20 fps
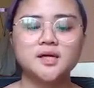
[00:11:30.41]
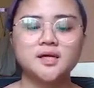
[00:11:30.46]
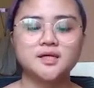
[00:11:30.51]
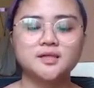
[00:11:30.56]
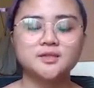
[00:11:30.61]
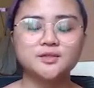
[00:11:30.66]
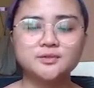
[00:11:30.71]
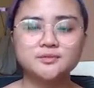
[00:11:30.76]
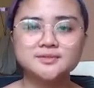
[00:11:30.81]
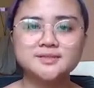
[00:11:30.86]

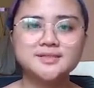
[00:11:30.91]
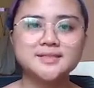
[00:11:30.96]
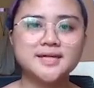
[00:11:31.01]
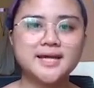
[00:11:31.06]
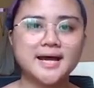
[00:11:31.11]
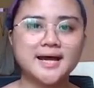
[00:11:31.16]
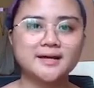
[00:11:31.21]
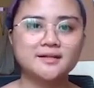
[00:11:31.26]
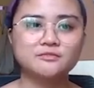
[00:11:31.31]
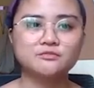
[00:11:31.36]
in using
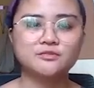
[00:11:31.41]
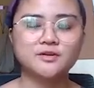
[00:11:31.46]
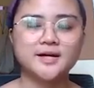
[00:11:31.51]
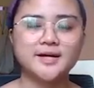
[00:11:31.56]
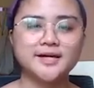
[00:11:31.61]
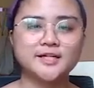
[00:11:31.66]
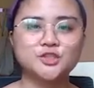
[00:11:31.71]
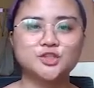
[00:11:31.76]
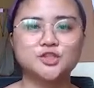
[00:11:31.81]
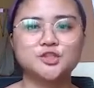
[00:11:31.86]

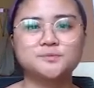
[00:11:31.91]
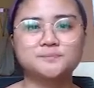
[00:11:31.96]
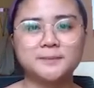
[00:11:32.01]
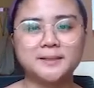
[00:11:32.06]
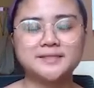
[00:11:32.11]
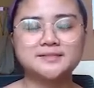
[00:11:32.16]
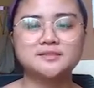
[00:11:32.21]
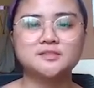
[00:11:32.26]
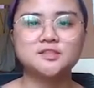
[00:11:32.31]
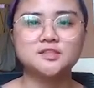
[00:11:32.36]
Canva and just
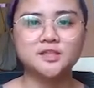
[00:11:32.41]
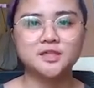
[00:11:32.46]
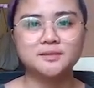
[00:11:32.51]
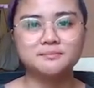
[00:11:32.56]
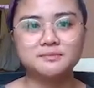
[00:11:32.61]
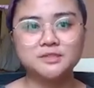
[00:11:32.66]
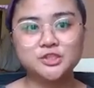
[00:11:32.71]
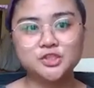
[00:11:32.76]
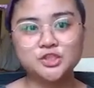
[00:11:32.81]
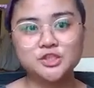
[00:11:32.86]
pasting the
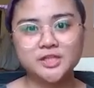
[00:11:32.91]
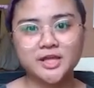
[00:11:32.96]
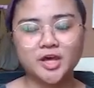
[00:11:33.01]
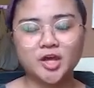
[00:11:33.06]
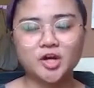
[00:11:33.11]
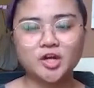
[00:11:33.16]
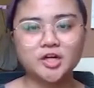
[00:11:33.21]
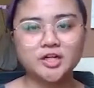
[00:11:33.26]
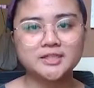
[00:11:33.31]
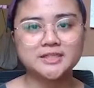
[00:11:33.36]
image
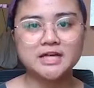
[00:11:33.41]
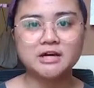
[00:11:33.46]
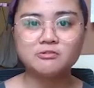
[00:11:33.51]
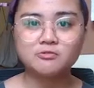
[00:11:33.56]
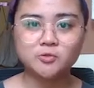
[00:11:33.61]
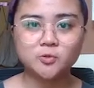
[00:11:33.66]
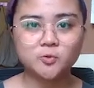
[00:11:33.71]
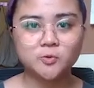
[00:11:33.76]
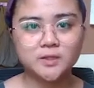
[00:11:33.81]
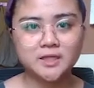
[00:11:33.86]
there,
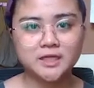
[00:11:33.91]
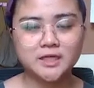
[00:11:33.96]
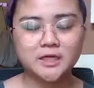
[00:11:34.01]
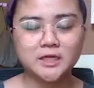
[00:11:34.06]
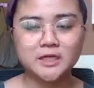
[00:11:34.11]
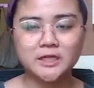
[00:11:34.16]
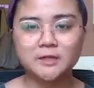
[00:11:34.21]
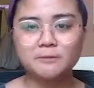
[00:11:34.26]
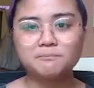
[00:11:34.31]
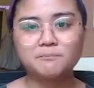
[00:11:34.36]
downloading
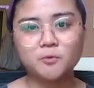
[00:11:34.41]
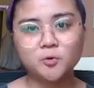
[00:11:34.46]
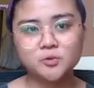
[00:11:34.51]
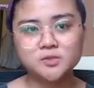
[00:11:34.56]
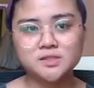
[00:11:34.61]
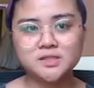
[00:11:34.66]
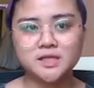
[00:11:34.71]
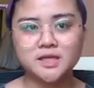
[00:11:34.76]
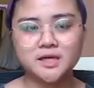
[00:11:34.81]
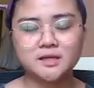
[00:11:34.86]
it and
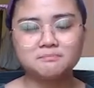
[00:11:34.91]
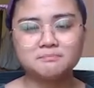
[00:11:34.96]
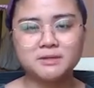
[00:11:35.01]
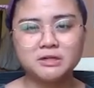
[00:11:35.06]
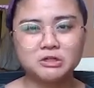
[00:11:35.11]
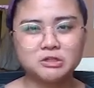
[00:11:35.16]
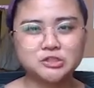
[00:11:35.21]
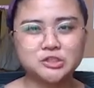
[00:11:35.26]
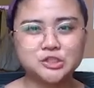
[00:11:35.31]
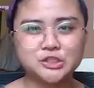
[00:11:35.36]
posting it,
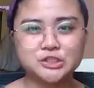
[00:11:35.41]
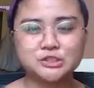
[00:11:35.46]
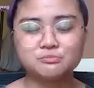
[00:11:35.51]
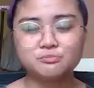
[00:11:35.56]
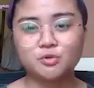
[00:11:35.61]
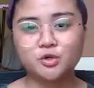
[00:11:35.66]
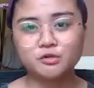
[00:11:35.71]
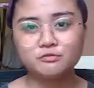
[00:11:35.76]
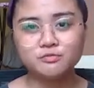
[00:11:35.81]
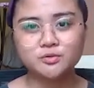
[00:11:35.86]
because she's
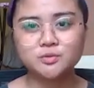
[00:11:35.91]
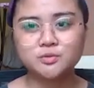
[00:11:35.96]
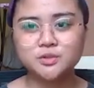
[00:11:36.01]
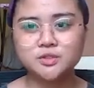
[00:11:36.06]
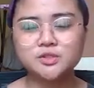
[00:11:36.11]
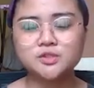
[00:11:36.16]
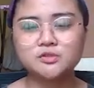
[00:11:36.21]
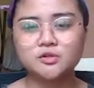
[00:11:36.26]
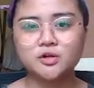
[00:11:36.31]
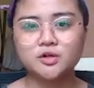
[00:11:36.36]
more
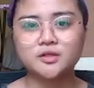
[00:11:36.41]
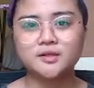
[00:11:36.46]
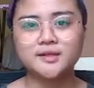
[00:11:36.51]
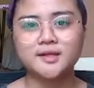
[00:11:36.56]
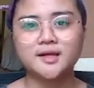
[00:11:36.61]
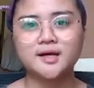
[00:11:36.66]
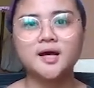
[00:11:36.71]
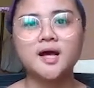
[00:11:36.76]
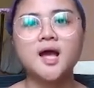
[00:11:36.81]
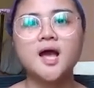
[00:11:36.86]
focused on
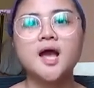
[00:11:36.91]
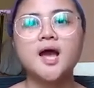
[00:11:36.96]
the